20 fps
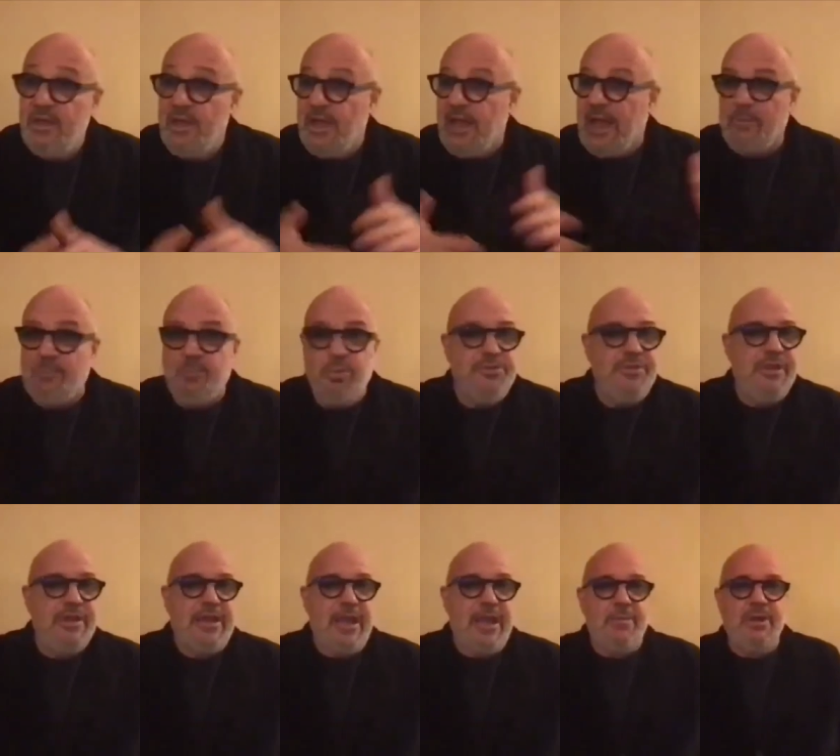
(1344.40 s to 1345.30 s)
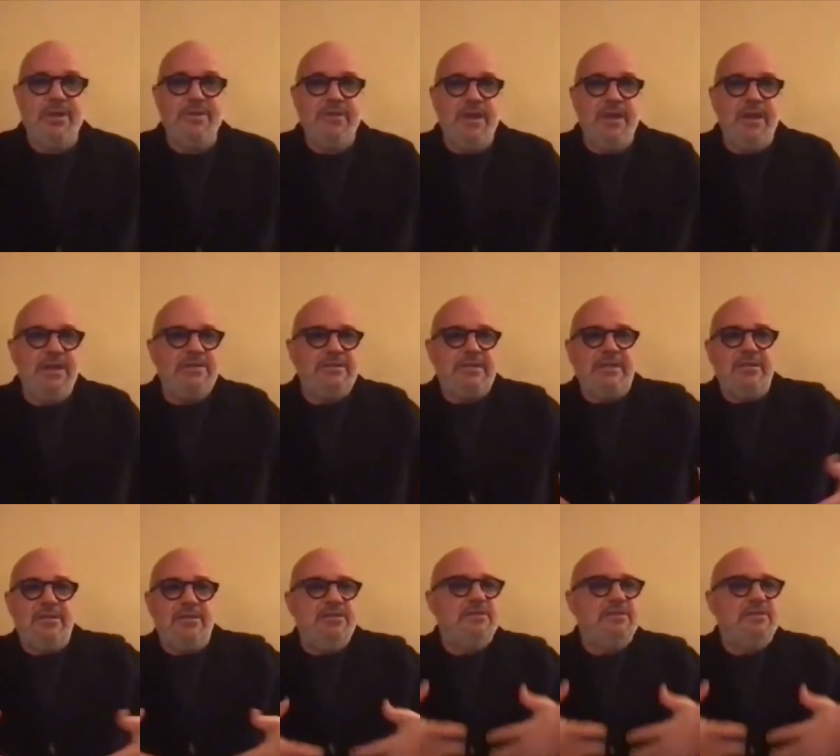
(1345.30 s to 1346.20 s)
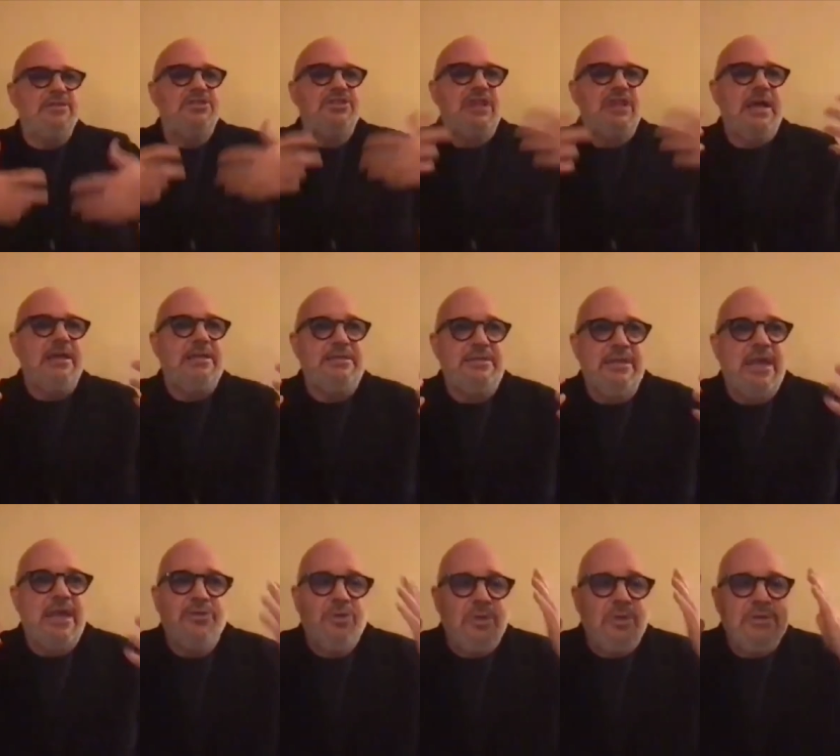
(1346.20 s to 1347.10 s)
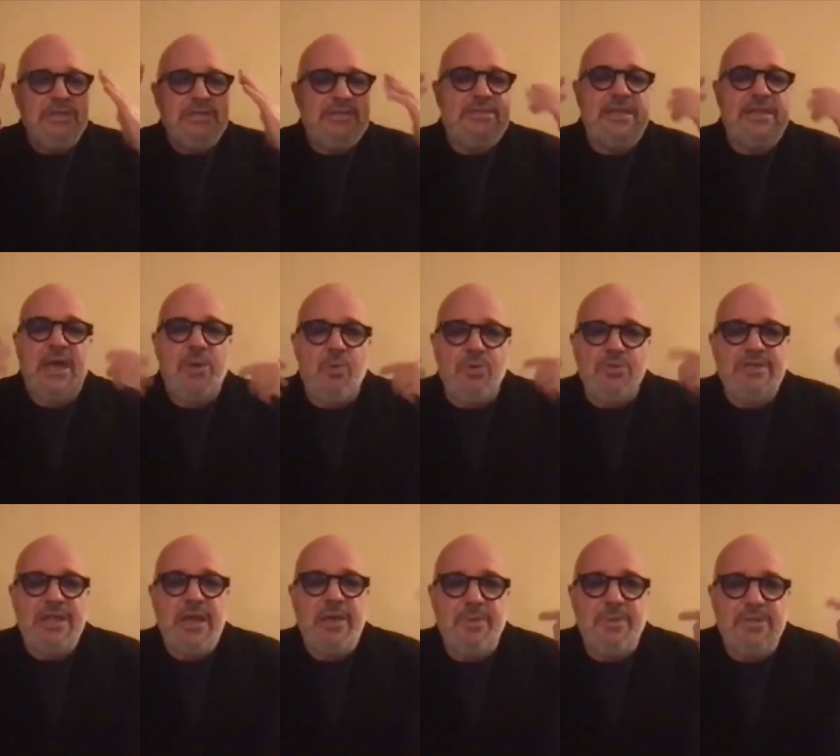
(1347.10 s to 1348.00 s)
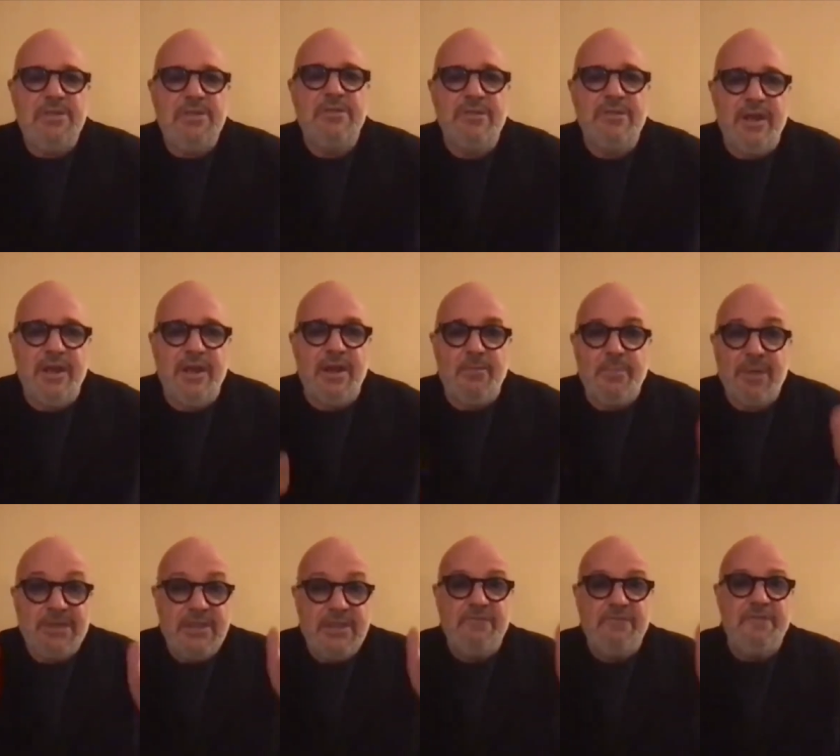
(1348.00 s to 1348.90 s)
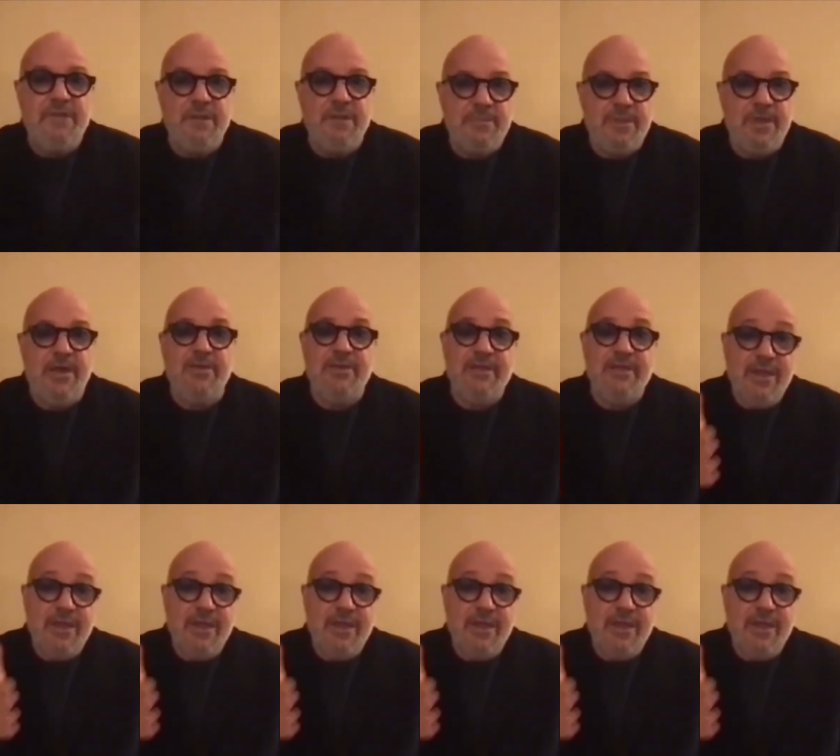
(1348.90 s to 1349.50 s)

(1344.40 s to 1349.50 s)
I put the camera there, and suddenly there's this chanting. I don't understand what's happening there, but I filmed that.